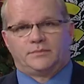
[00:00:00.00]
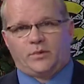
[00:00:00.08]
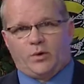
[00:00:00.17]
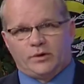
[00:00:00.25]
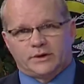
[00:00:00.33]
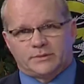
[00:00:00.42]

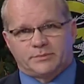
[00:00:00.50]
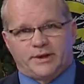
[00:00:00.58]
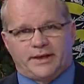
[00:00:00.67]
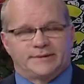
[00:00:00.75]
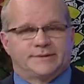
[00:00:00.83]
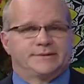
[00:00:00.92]
polling
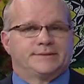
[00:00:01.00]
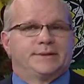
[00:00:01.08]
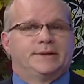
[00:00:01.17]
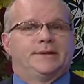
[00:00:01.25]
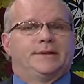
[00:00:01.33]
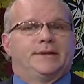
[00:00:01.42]
places,
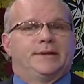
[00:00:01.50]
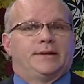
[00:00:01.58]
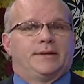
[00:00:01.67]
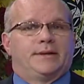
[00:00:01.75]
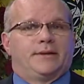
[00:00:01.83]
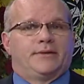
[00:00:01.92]

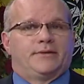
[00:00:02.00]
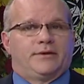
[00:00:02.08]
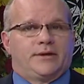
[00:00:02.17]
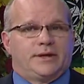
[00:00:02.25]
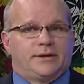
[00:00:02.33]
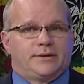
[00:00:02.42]

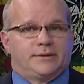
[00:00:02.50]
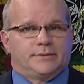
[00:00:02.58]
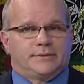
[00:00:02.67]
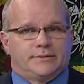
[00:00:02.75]
the